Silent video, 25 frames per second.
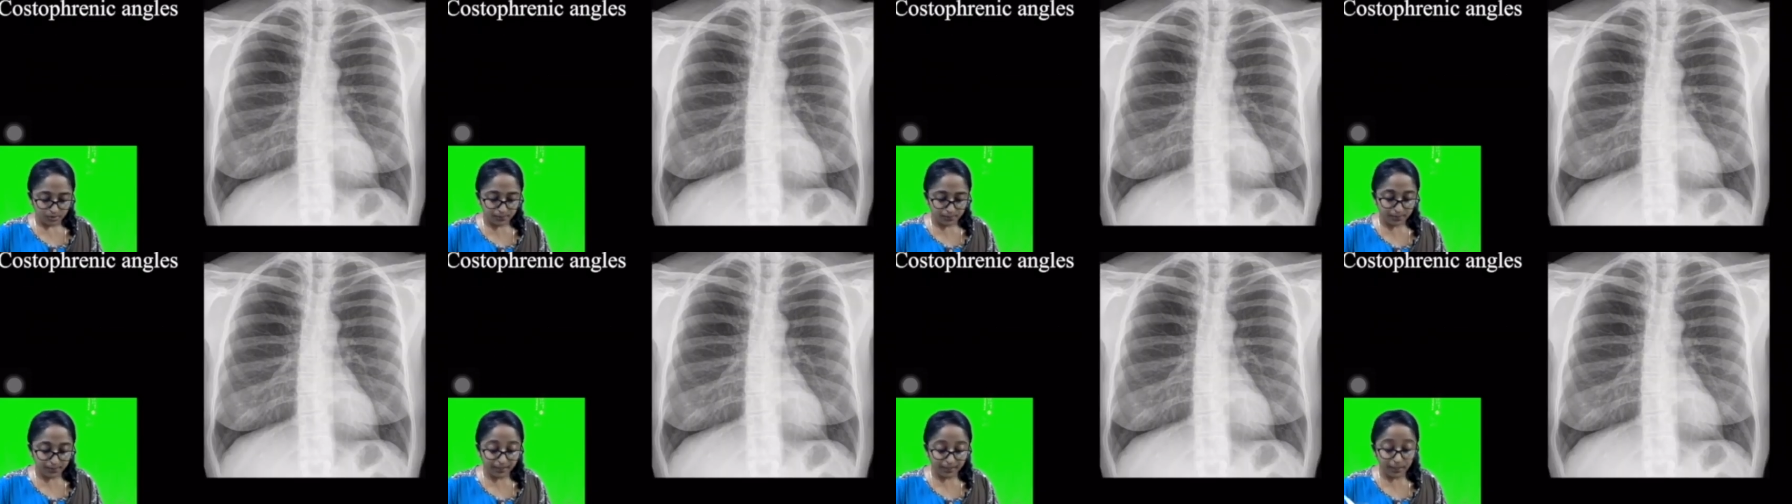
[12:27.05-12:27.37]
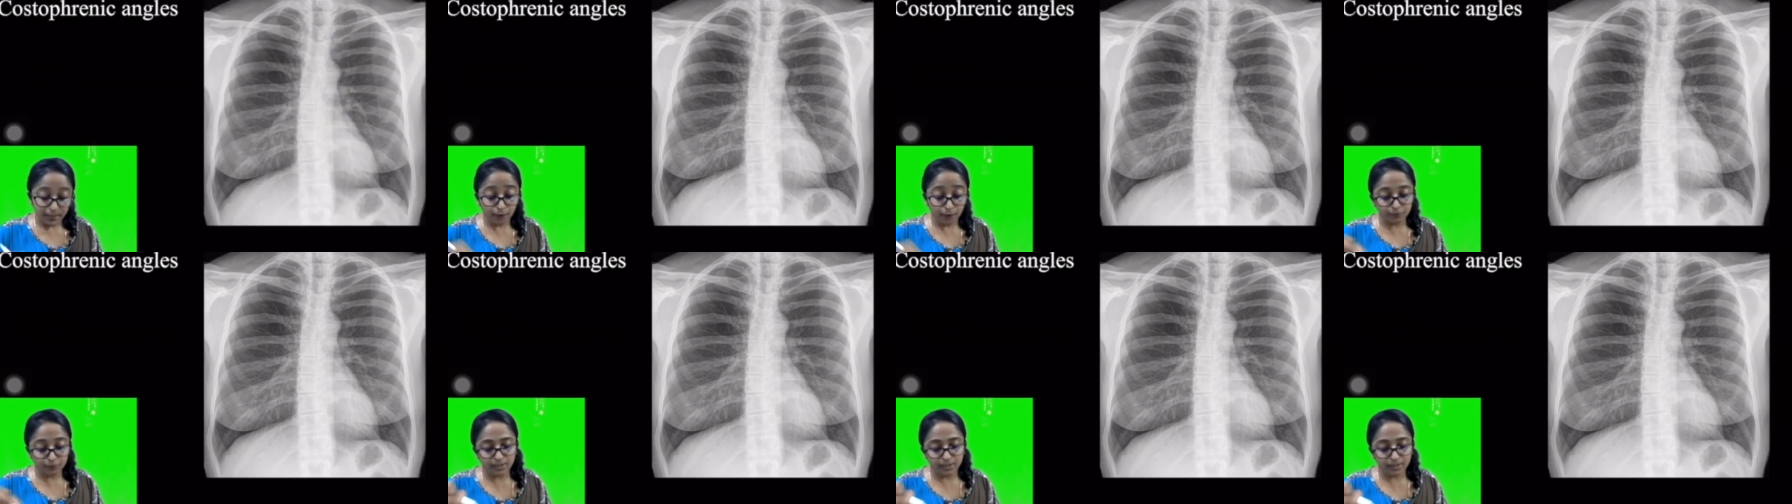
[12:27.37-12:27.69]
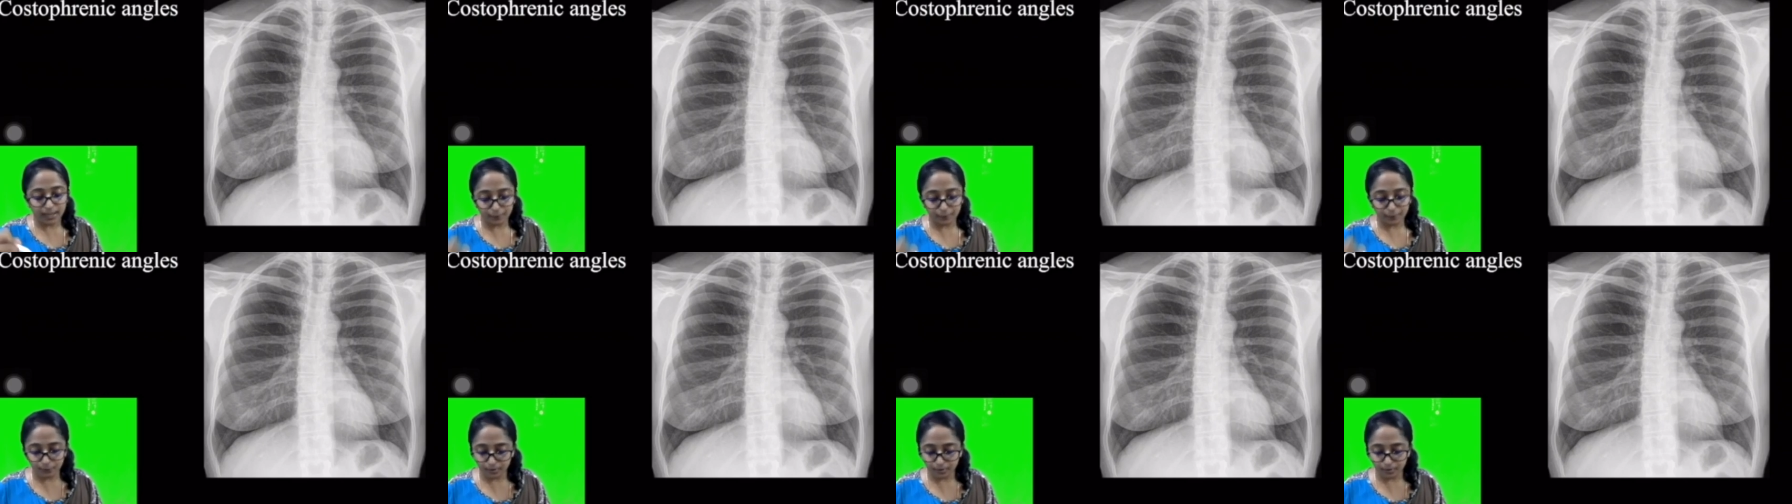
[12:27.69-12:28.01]
Speaking of
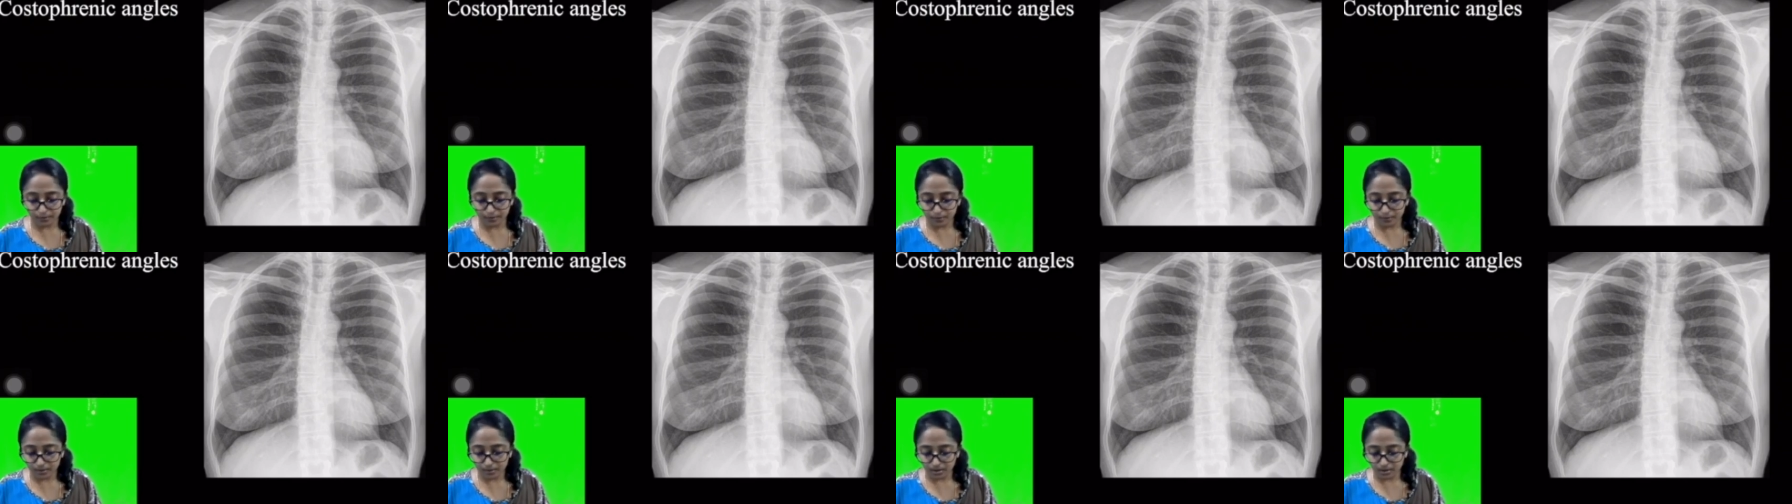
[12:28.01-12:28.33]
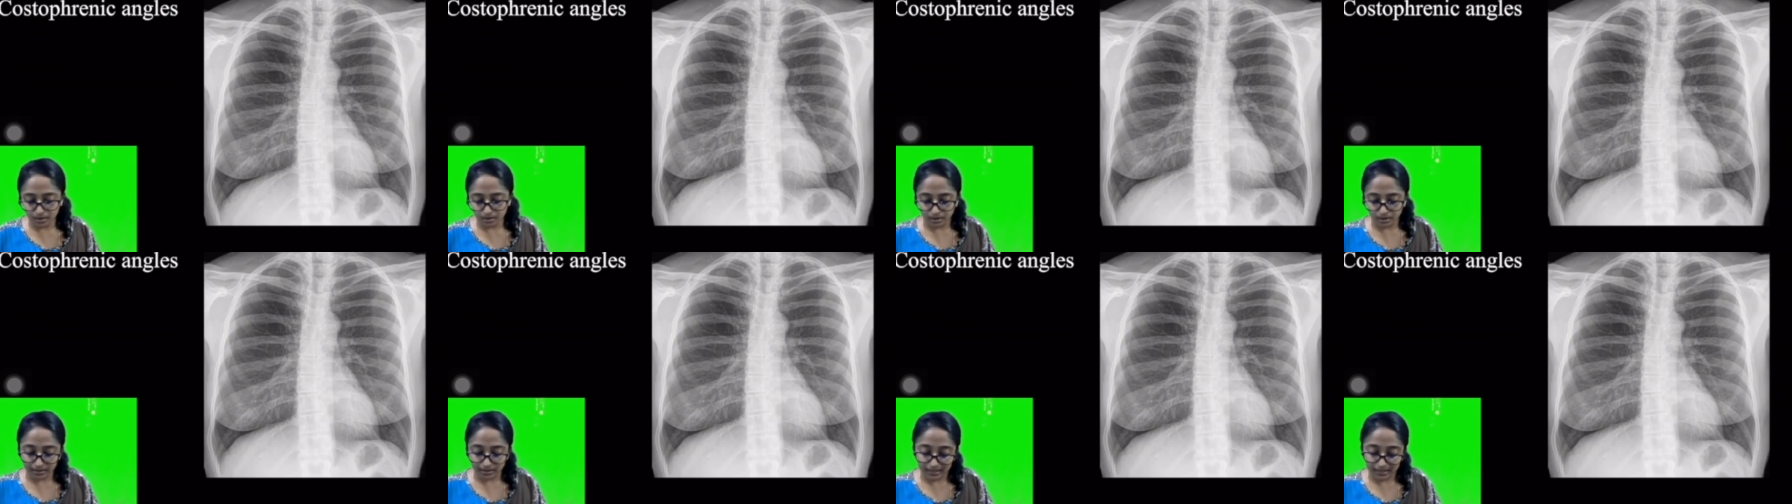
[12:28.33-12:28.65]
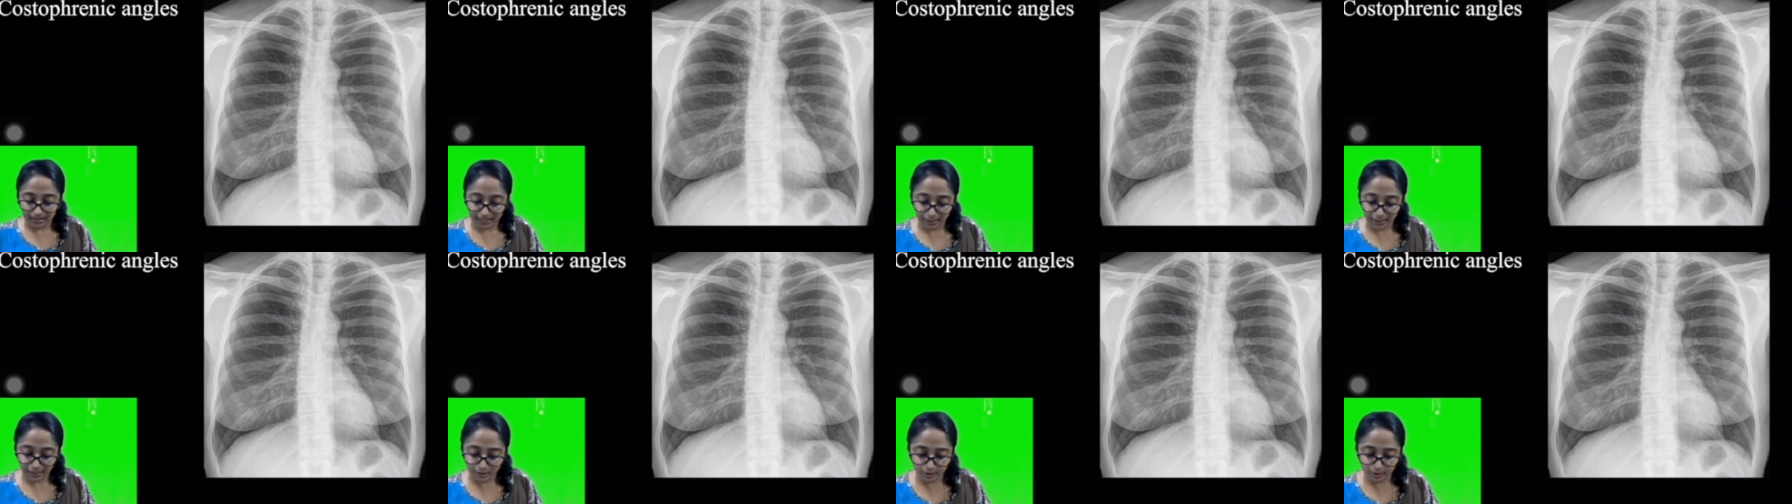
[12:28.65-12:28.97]
diaphragm, I'd
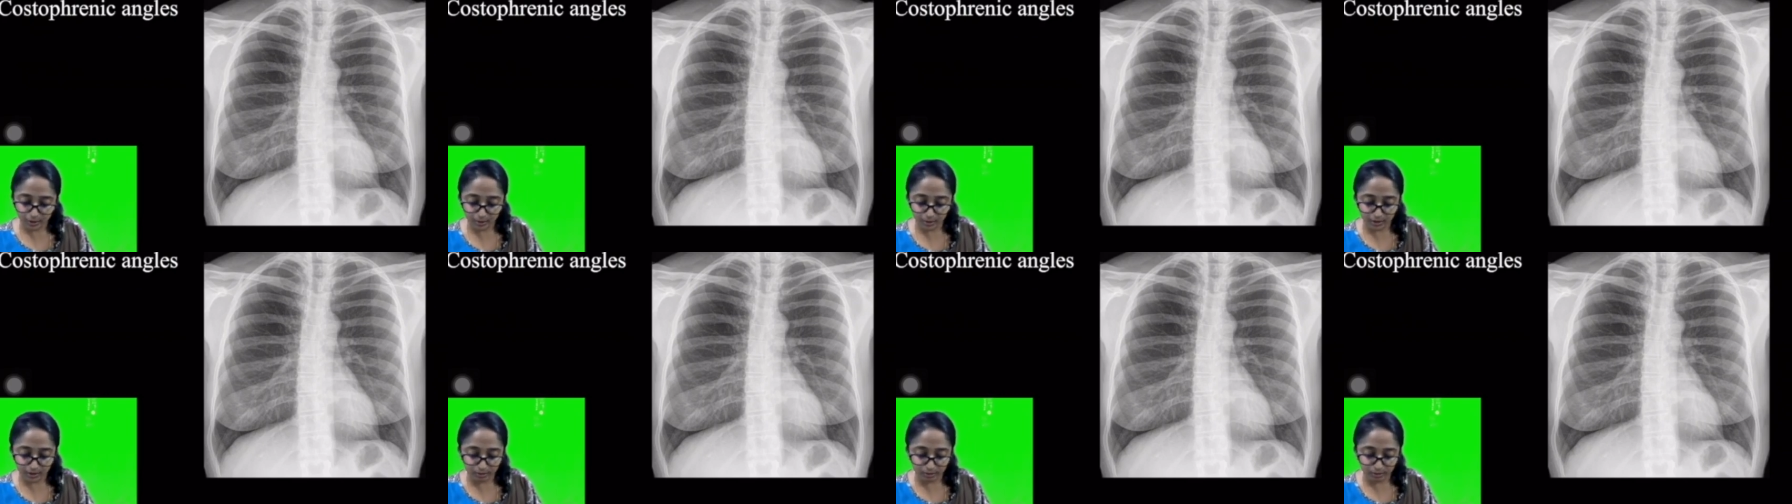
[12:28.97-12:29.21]
like to